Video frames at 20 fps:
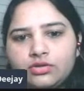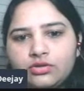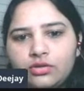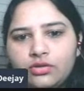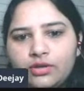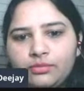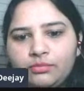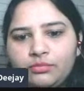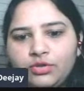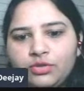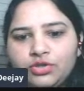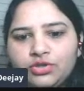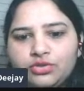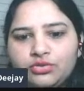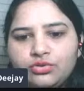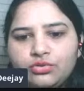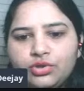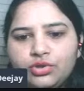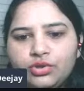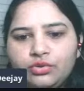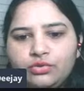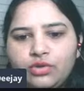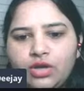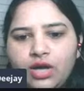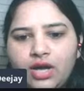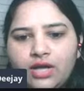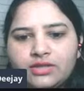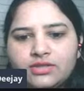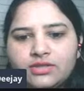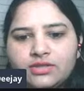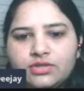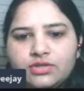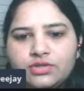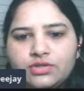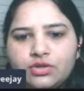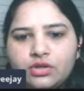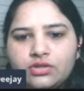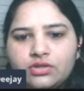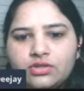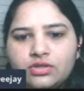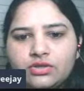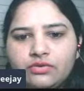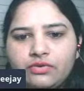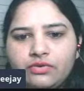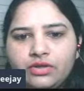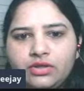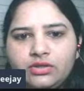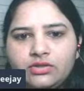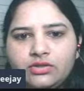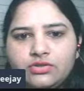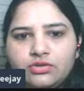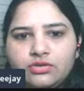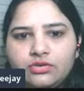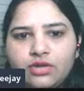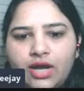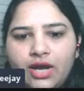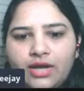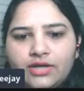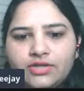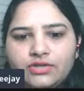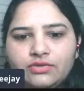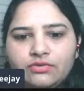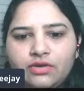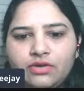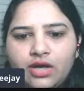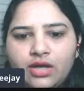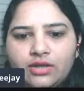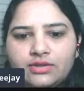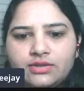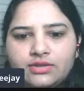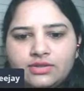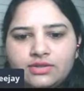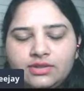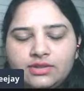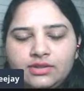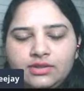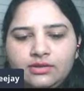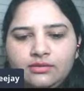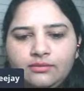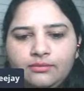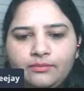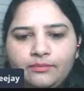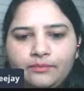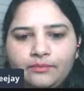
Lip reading: So let me show you the answers on screen so that you can see.